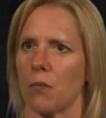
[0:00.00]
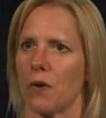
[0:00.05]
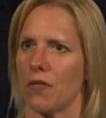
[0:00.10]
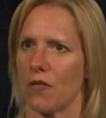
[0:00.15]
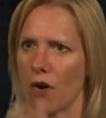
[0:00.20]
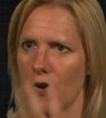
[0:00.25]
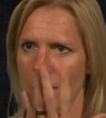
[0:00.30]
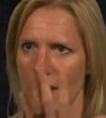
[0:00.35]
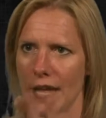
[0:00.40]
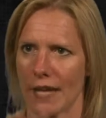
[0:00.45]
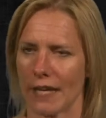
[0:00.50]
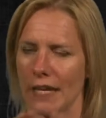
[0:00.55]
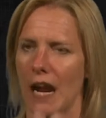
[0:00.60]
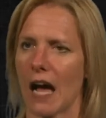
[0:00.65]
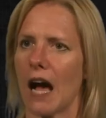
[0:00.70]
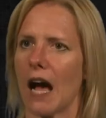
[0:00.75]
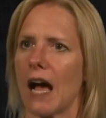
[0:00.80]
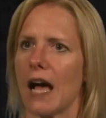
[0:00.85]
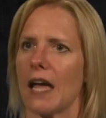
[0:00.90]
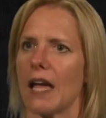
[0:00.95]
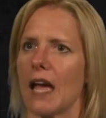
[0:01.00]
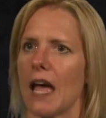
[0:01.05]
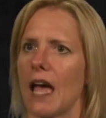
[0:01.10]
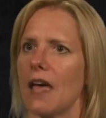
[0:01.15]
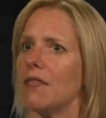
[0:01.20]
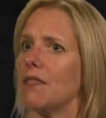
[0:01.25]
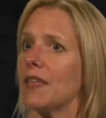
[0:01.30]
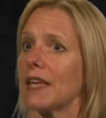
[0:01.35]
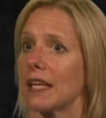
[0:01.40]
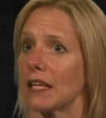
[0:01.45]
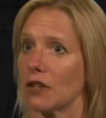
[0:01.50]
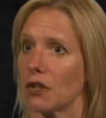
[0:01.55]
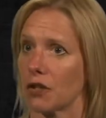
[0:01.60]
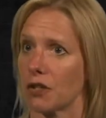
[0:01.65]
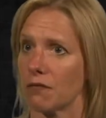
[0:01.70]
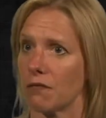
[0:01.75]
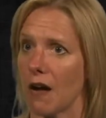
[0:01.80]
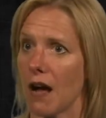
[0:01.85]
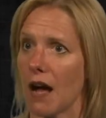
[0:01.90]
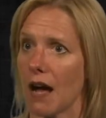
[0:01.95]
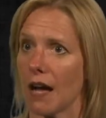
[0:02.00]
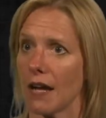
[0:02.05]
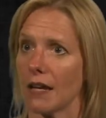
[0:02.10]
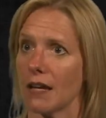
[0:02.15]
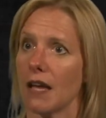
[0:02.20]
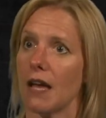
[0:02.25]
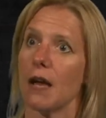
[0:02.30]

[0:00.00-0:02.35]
with our naked eye and think it looked fine.